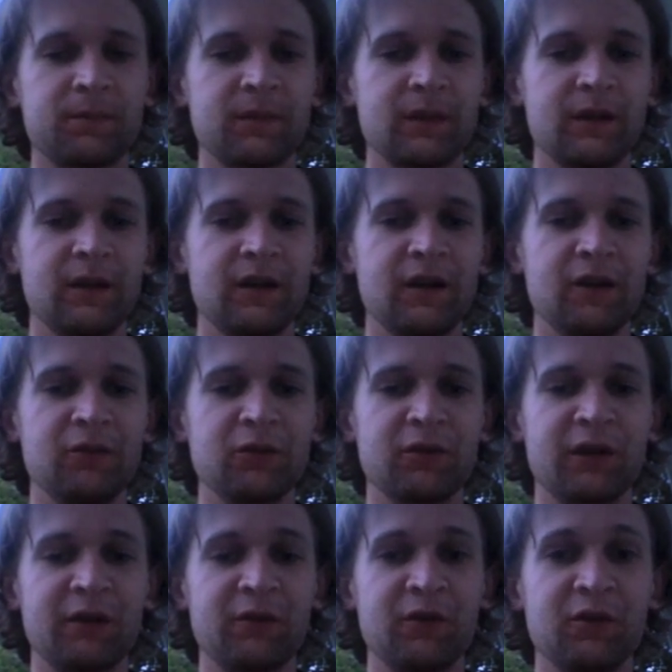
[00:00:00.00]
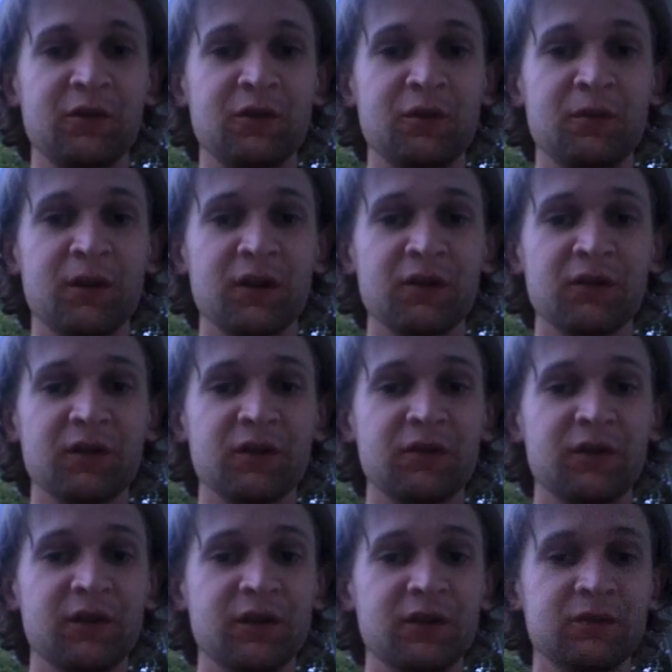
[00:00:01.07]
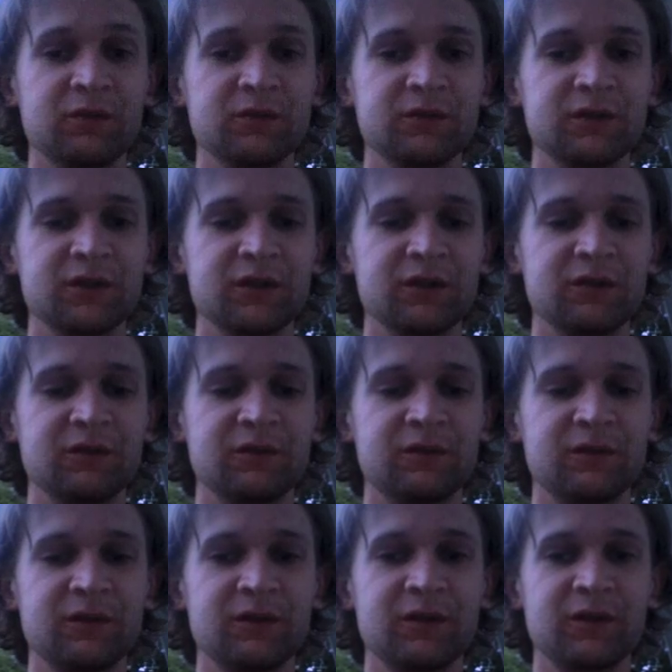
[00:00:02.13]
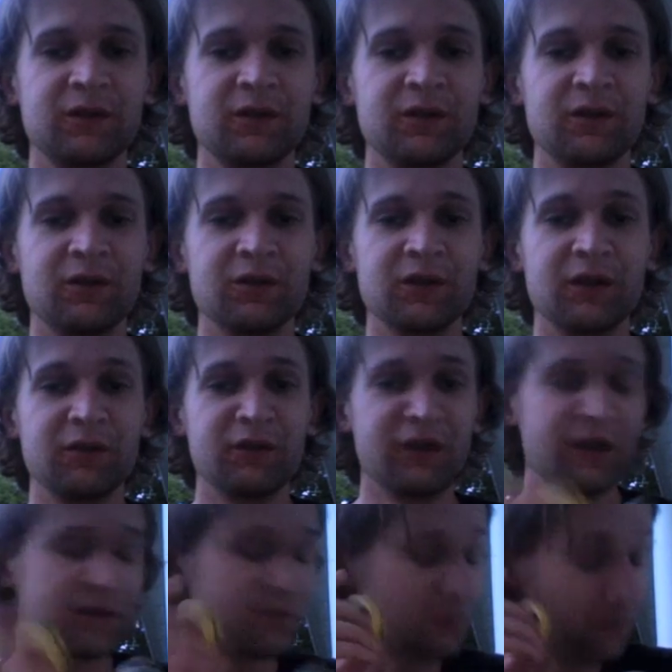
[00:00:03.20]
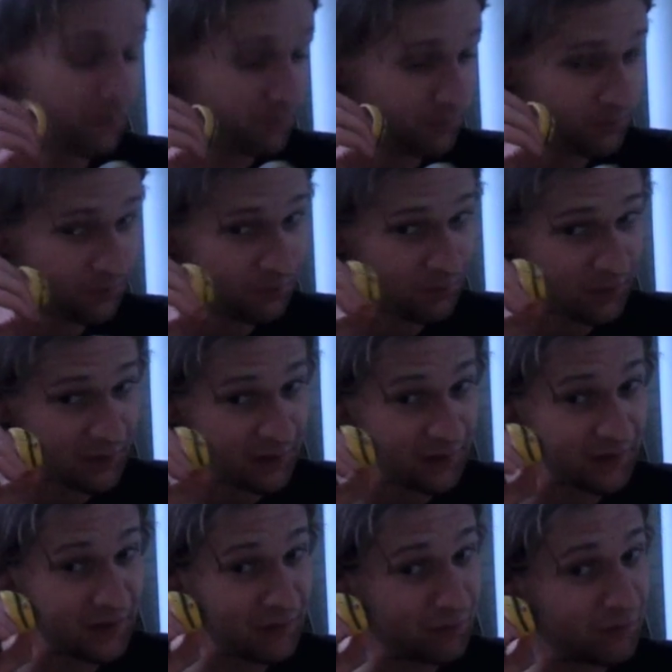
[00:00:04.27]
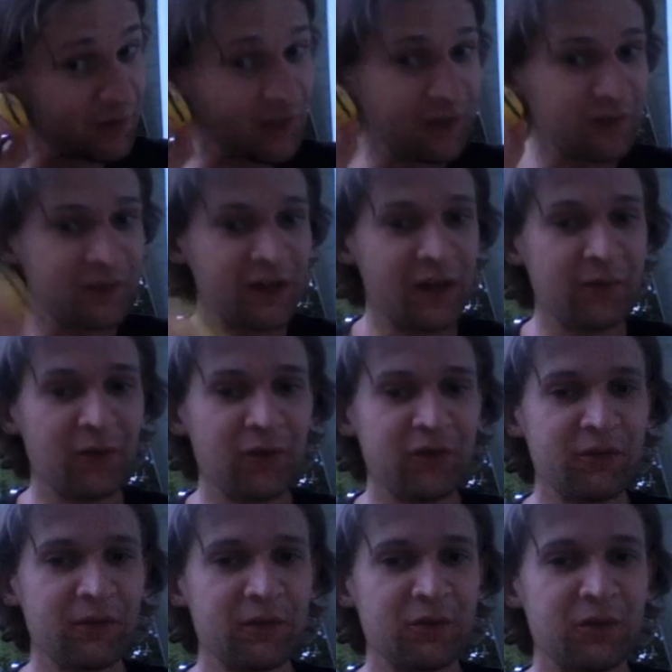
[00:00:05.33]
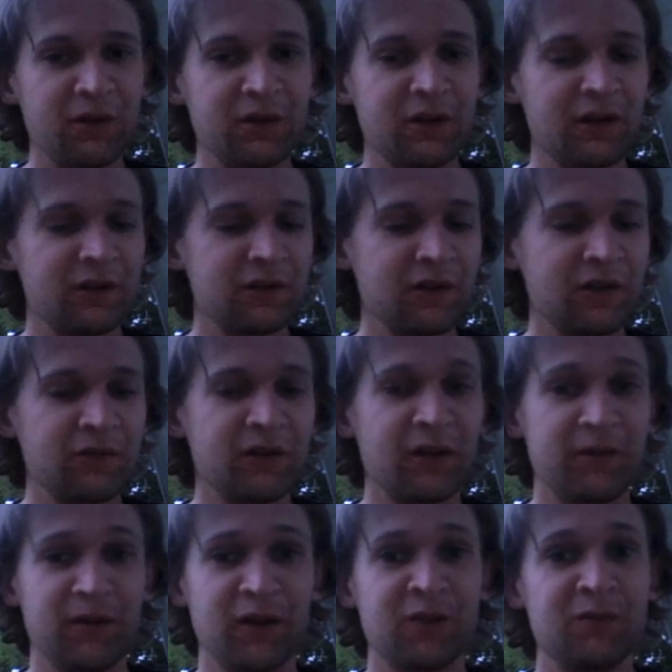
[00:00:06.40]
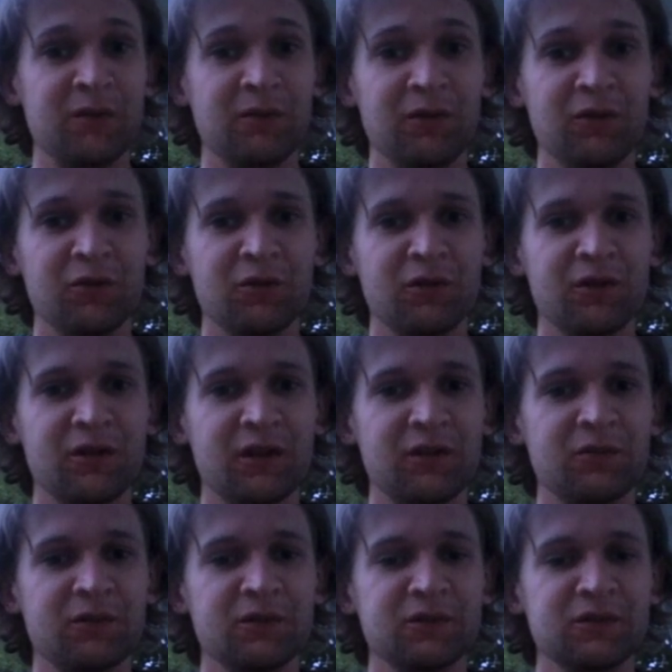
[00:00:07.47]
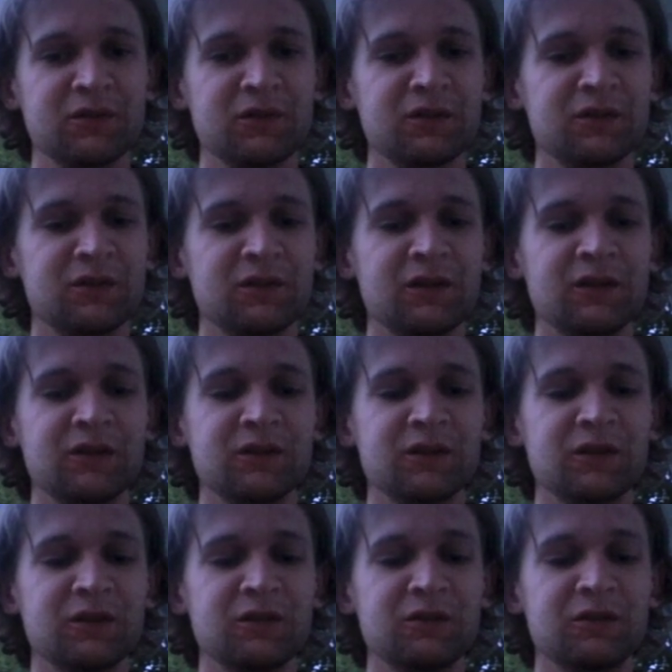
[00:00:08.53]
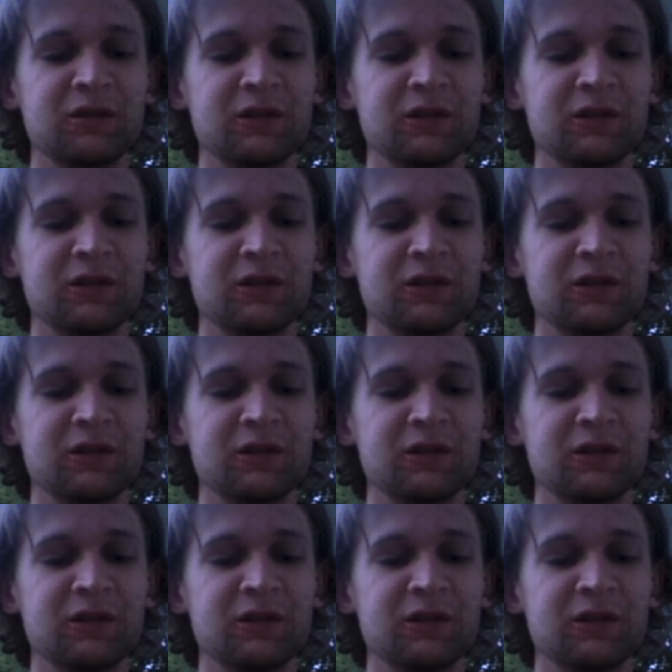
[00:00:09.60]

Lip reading: and we're going to have to go to 2 parts for this video, so hold on for the next one, because I'm running out of time. I only have about 20 seconds left, and I'm not going to be able to go through all the death whistles in this. So